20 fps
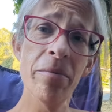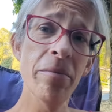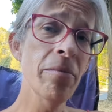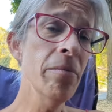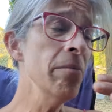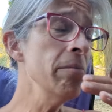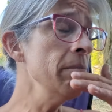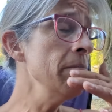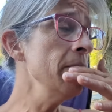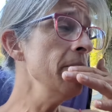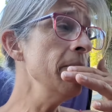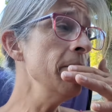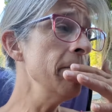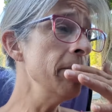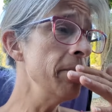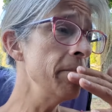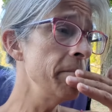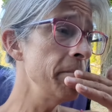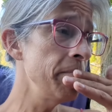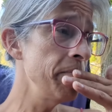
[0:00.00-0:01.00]

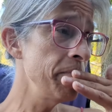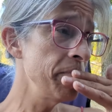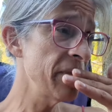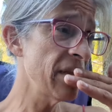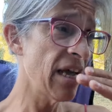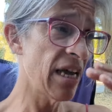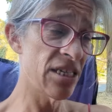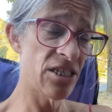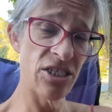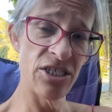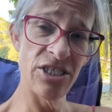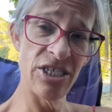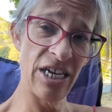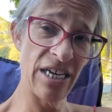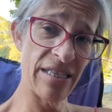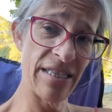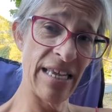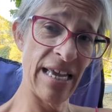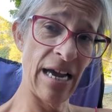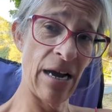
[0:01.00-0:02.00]
I should
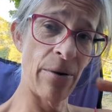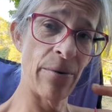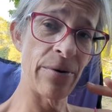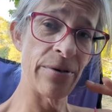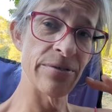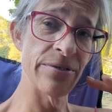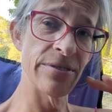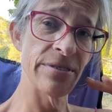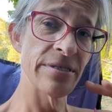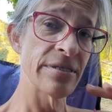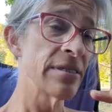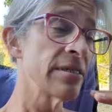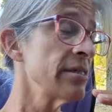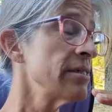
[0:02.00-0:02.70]
check the hours.